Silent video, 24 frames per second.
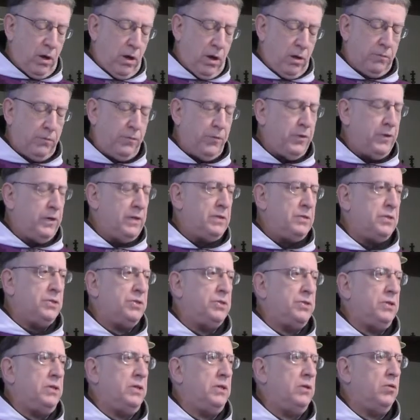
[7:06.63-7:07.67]

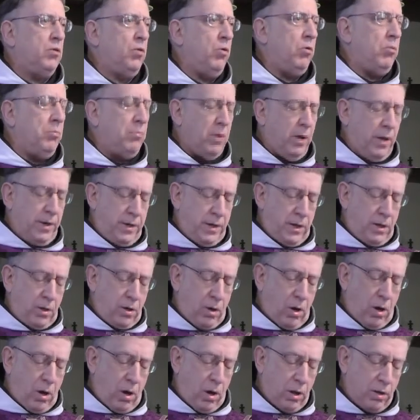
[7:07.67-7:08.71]
confidence in Almighty
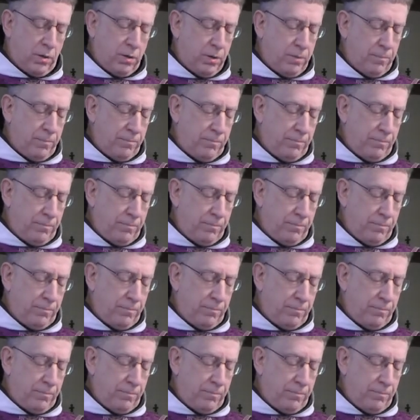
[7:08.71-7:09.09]
God.